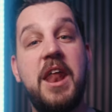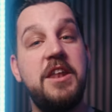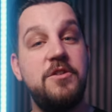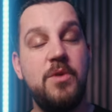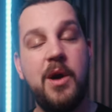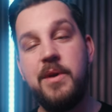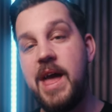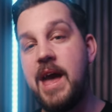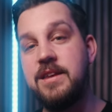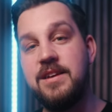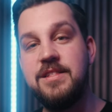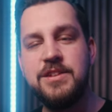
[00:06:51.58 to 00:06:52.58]
that I knew I would
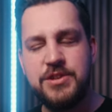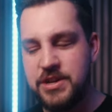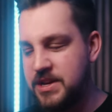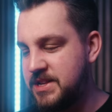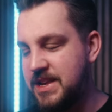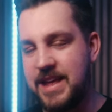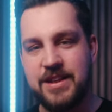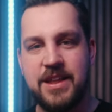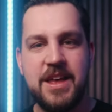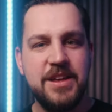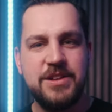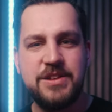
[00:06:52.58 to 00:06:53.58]
add glitches
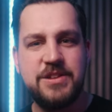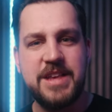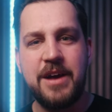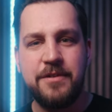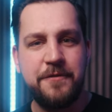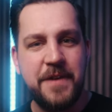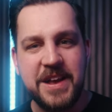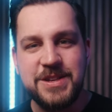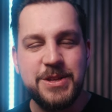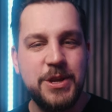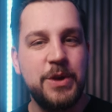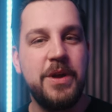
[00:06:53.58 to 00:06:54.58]
and sound
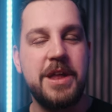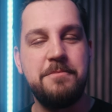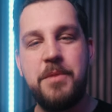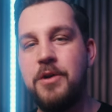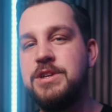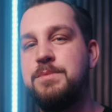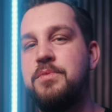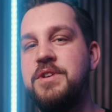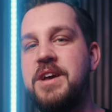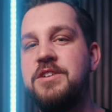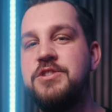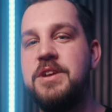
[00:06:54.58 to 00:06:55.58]
effects to in post
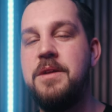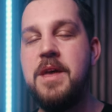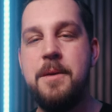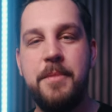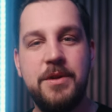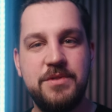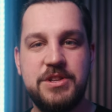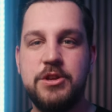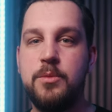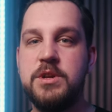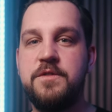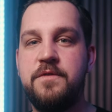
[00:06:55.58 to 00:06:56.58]
production. But it was
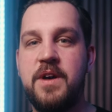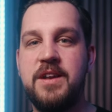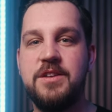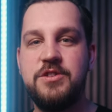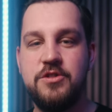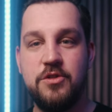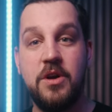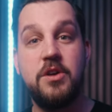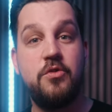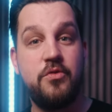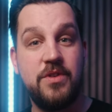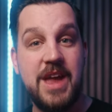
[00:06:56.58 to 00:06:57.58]
so much fun to
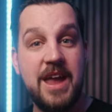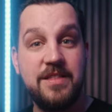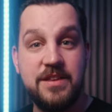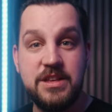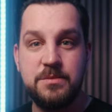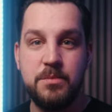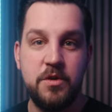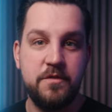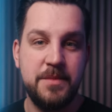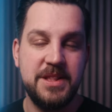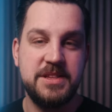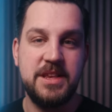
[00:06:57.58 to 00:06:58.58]
create these
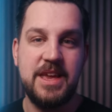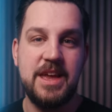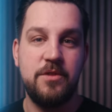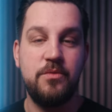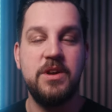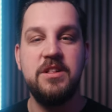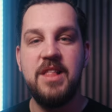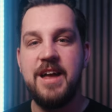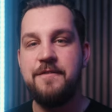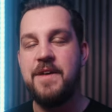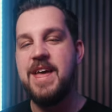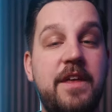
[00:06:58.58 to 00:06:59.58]
movements in real
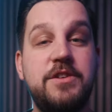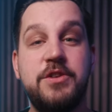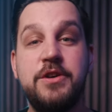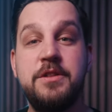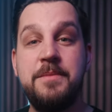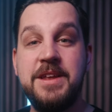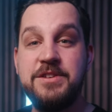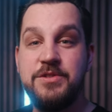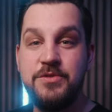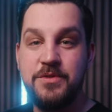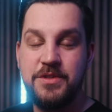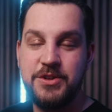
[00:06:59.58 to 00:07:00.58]
life and then turn them
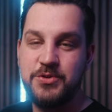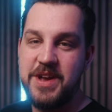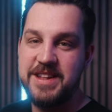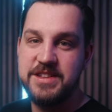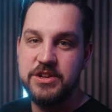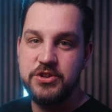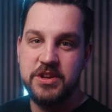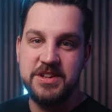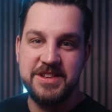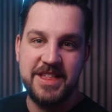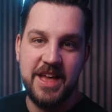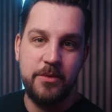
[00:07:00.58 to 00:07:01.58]
into the
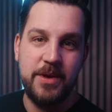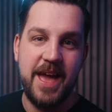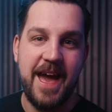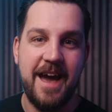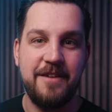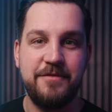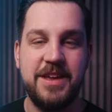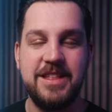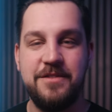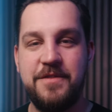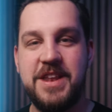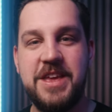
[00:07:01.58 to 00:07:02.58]
transitions that we have
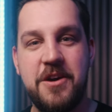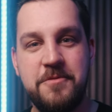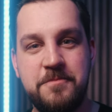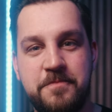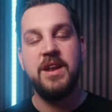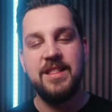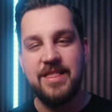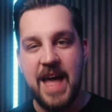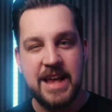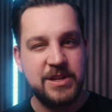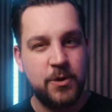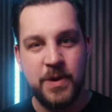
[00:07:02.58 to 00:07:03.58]
in the video. One
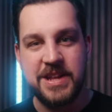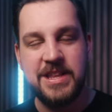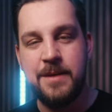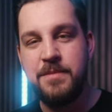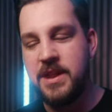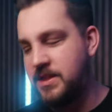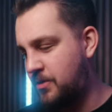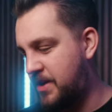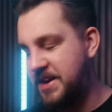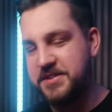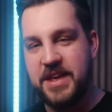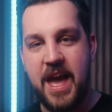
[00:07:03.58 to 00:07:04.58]
last quick tip that I don't
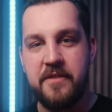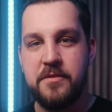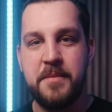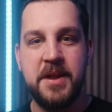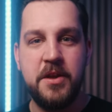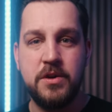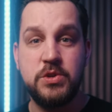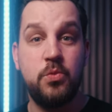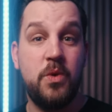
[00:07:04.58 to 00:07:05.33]
actually have in my notes